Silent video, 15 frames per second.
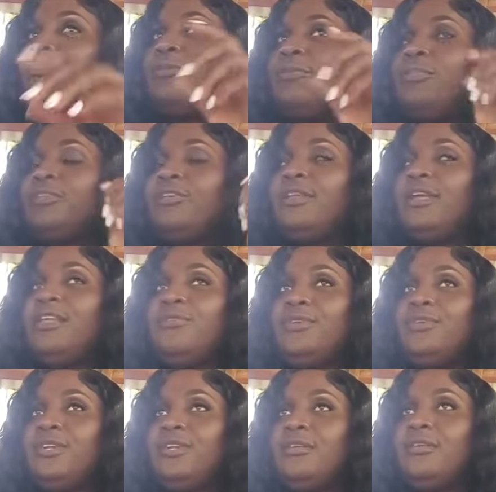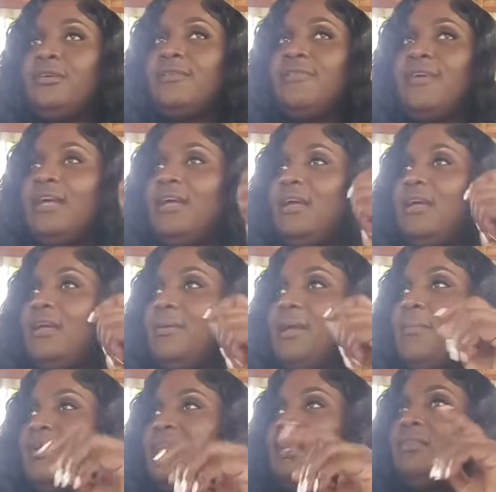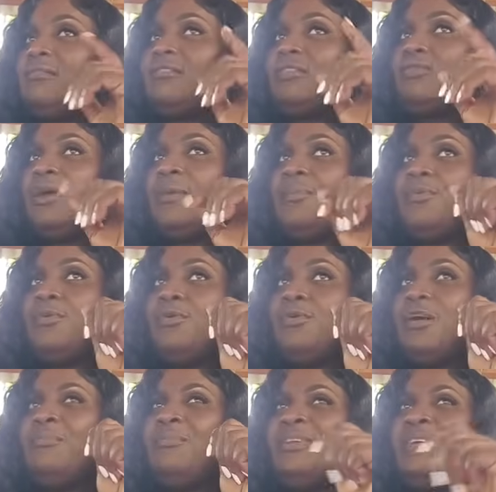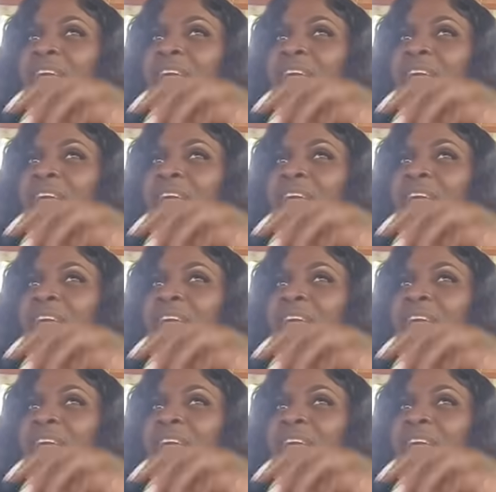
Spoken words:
So I turn on the radio because I listen to one program.